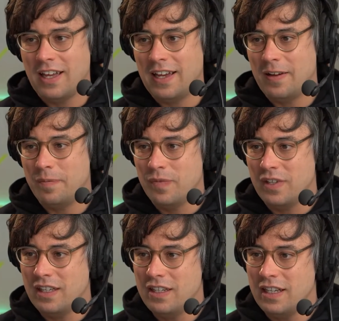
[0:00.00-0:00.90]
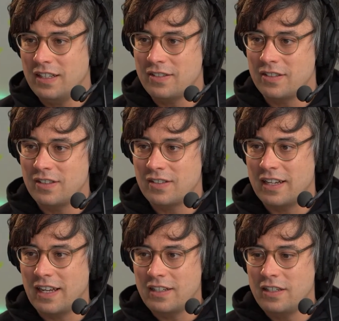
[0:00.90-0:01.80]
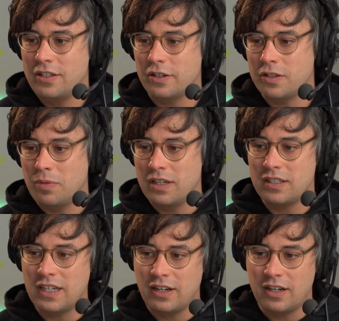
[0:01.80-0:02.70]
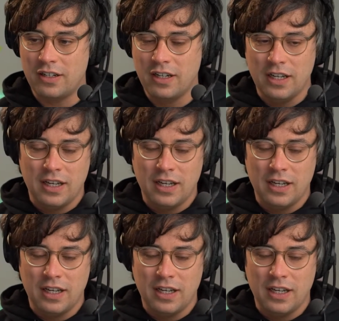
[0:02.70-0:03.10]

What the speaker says: In the instance identity document, there are